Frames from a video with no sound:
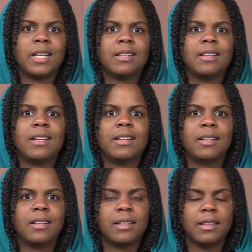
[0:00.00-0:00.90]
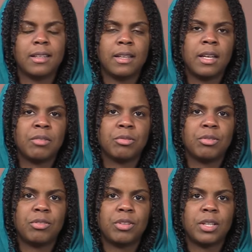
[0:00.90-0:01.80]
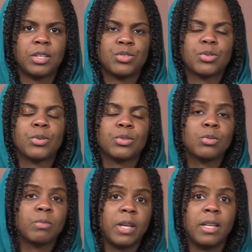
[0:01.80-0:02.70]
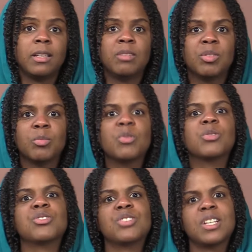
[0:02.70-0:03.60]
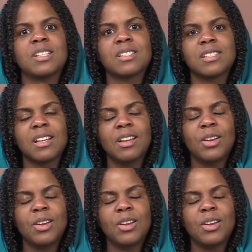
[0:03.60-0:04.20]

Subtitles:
And then everything, it's going to make even more sense